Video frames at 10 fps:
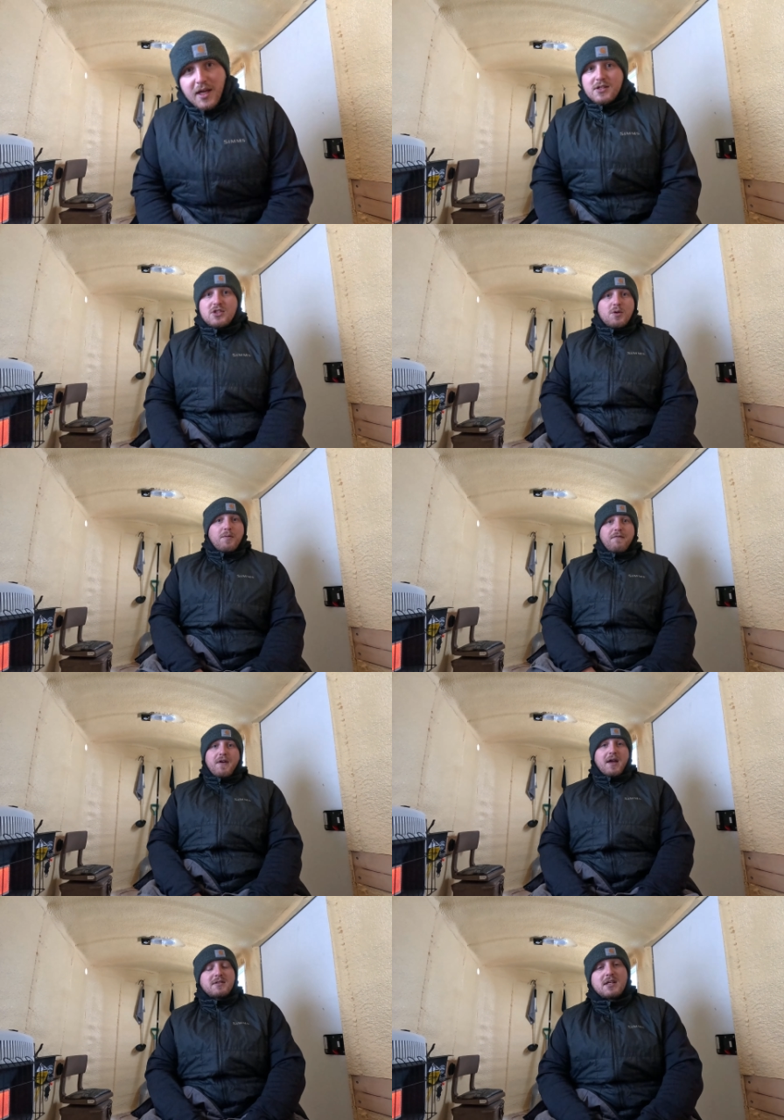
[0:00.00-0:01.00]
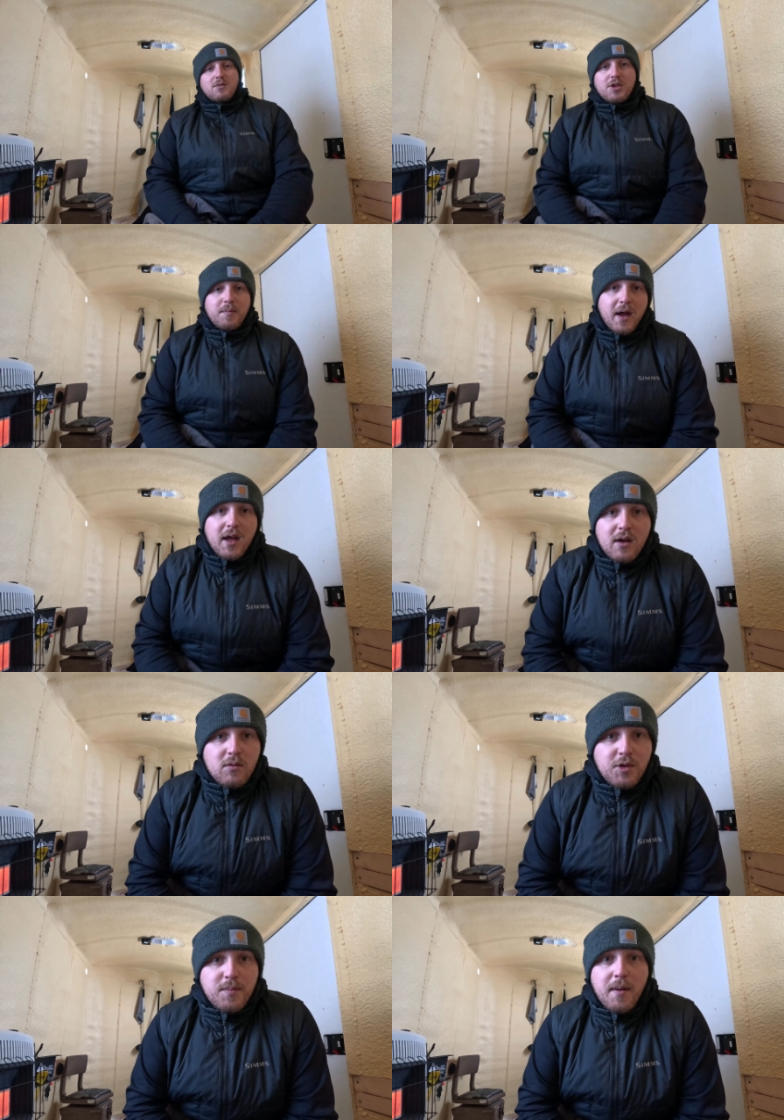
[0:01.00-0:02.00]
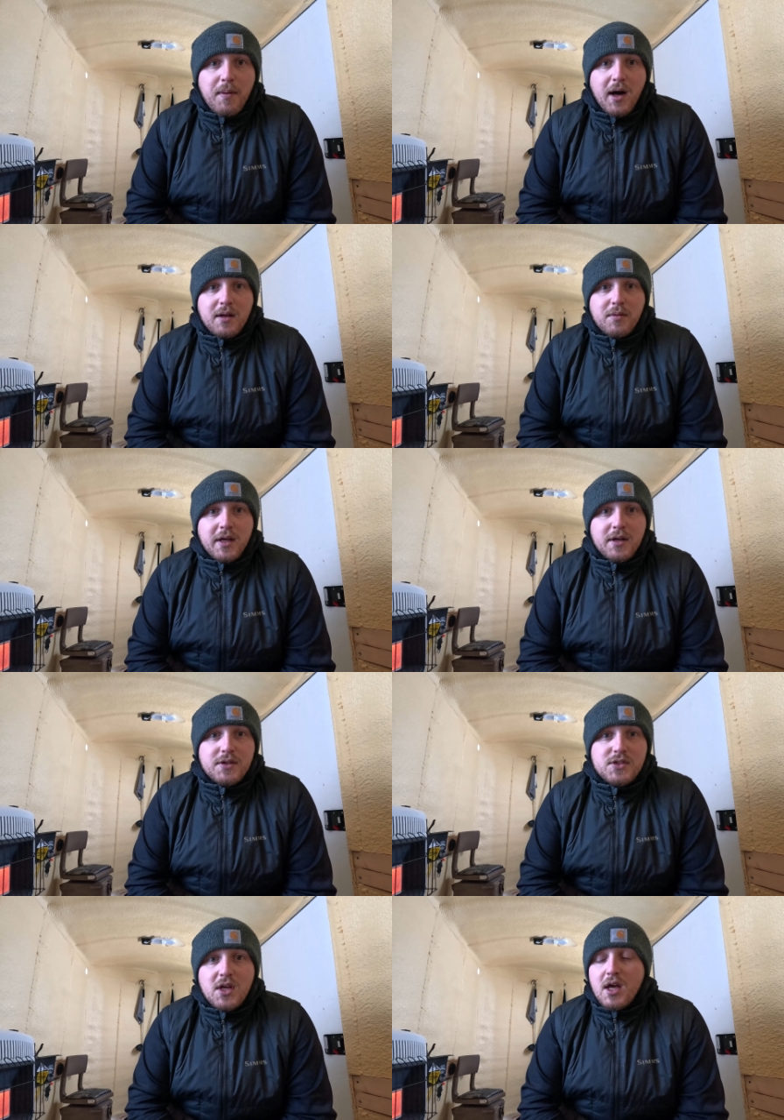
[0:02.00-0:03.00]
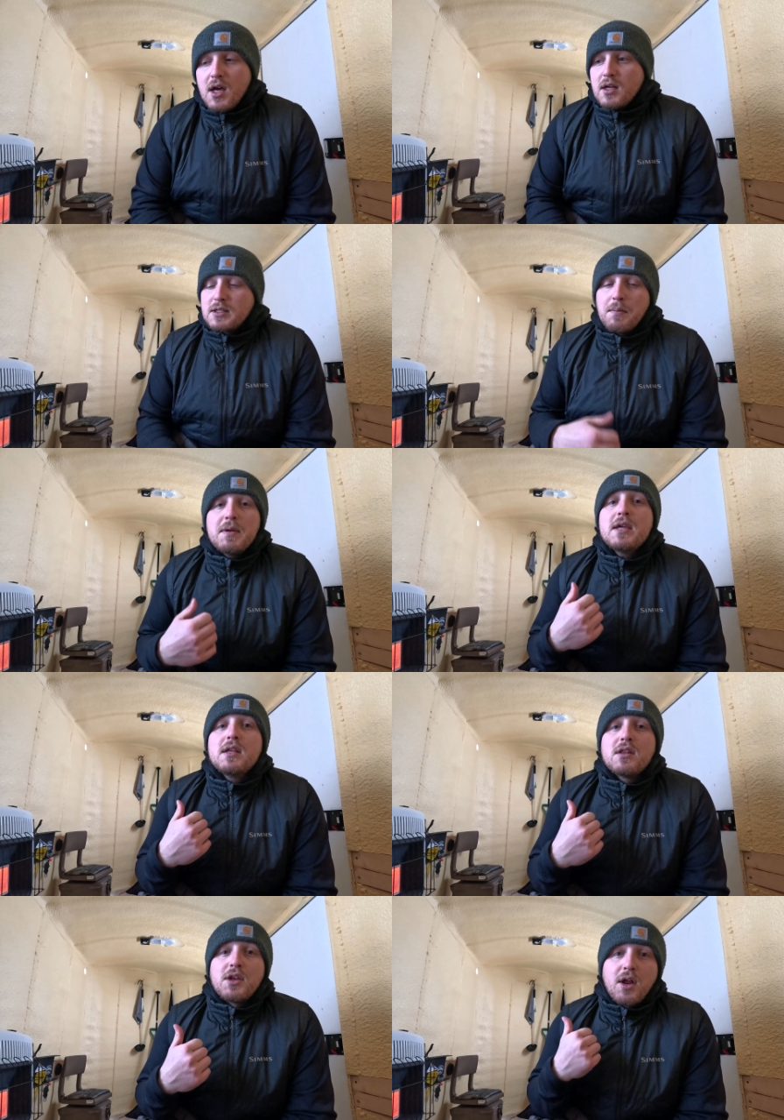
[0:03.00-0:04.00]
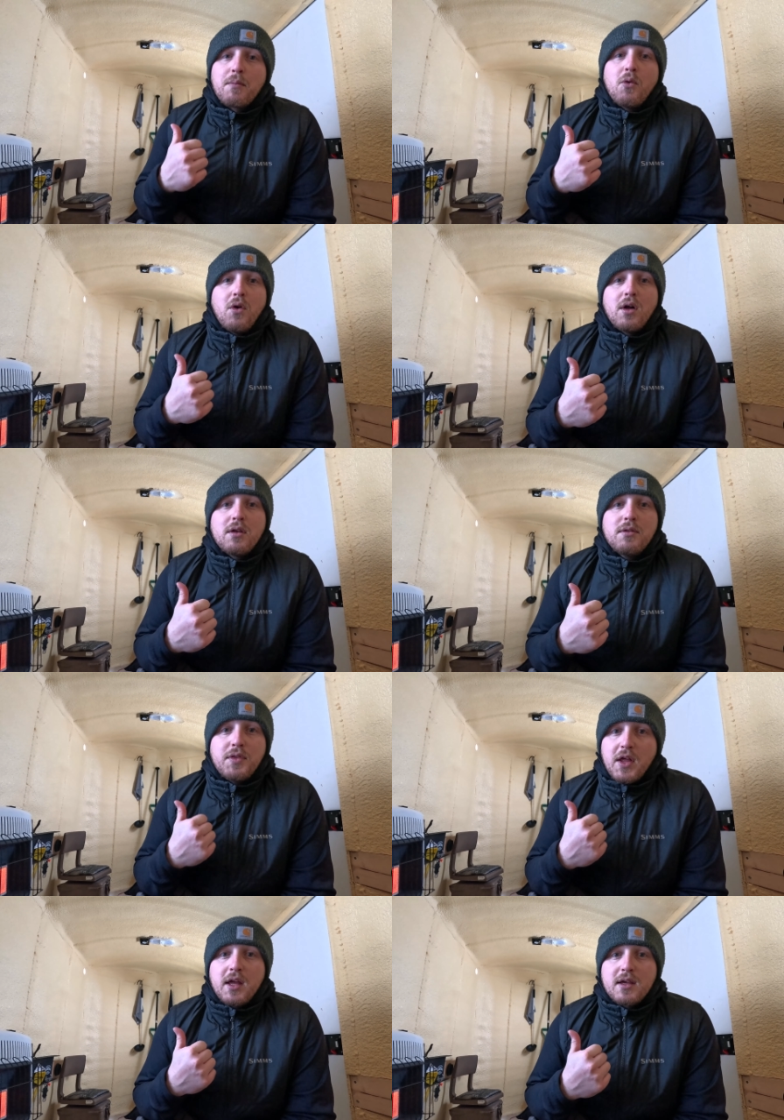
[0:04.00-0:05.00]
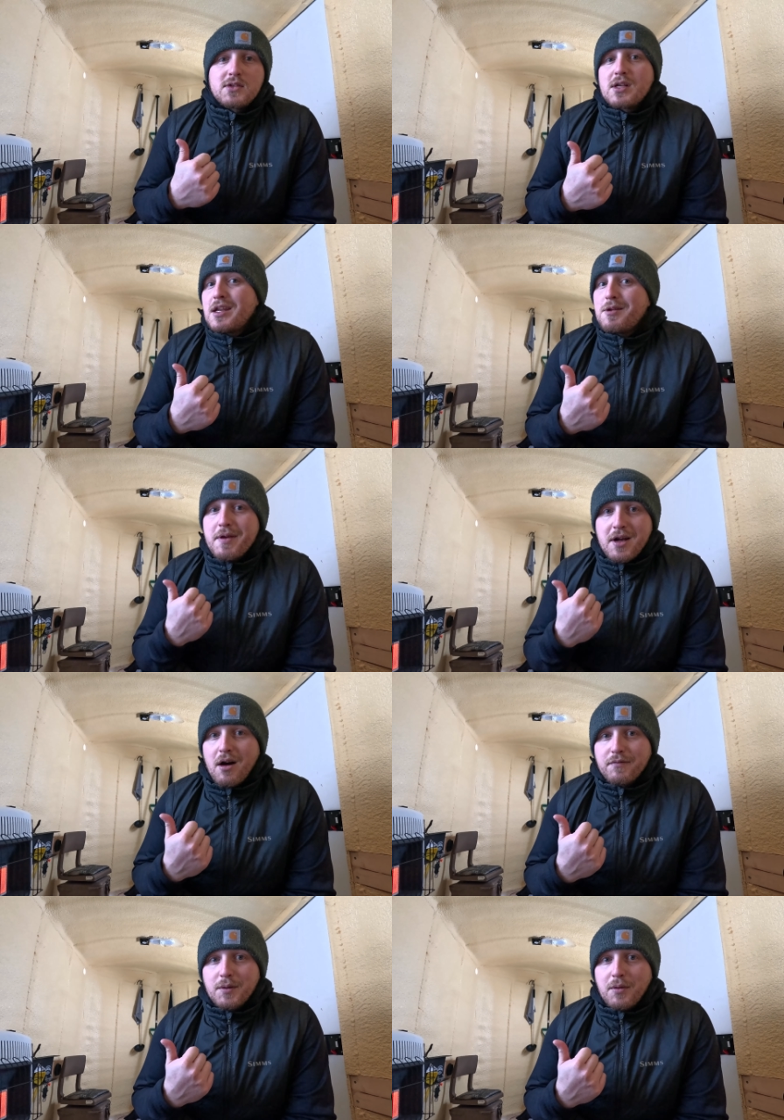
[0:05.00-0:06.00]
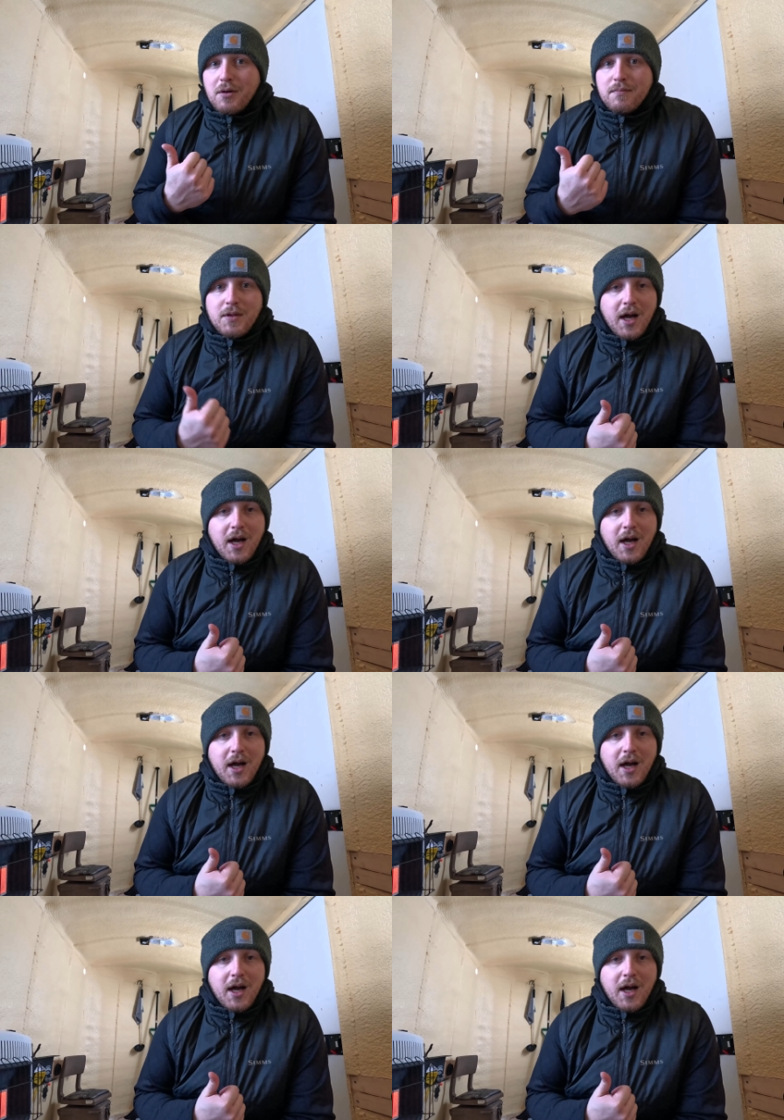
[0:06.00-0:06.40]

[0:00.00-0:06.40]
get super fancy with my bottom layers. To me, the number one thing is you need to be comfortable.